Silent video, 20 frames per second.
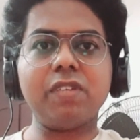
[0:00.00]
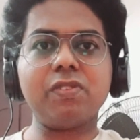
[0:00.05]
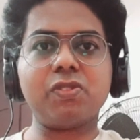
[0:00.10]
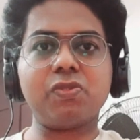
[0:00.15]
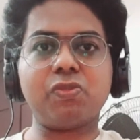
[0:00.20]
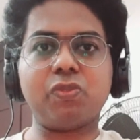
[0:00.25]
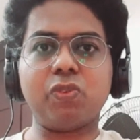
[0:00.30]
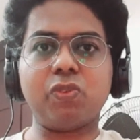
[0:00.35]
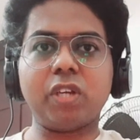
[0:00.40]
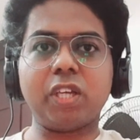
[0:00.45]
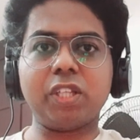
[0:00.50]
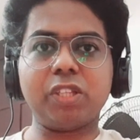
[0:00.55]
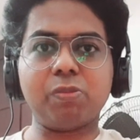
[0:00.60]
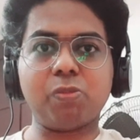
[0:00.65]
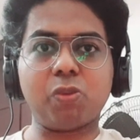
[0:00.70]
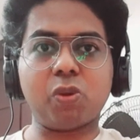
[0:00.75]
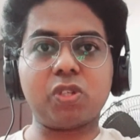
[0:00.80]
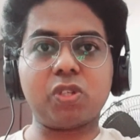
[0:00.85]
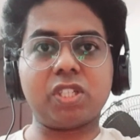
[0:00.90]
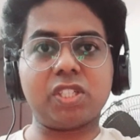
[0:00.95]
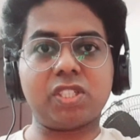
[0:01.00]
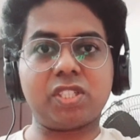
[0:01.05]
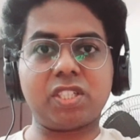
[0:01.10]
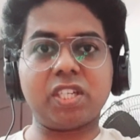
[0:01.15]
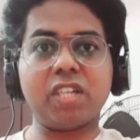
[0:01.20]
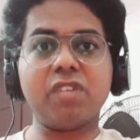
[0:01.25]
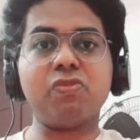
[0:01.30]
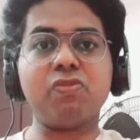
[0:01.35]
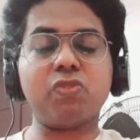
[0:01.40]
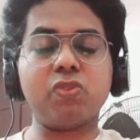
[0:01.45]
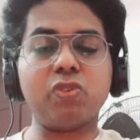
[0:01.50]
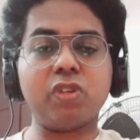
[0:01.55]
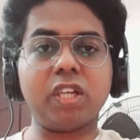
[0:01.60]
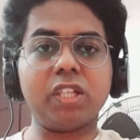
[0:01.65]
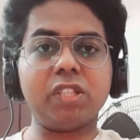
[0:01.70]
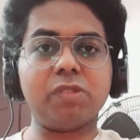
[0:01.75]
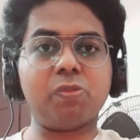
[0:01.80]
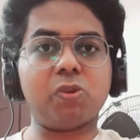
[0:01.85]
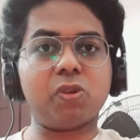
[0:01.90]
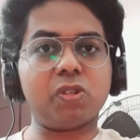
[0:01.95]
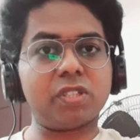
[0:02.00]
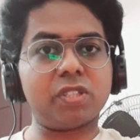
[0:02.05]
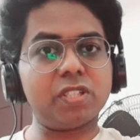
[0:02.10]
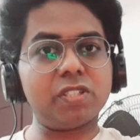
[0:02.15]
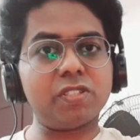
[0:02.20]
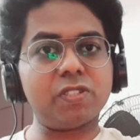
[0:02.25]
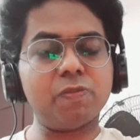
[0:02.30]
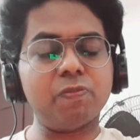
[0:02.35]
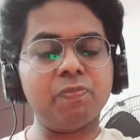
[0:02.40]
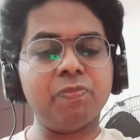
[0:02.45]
full length mock test, 10 full length mock test,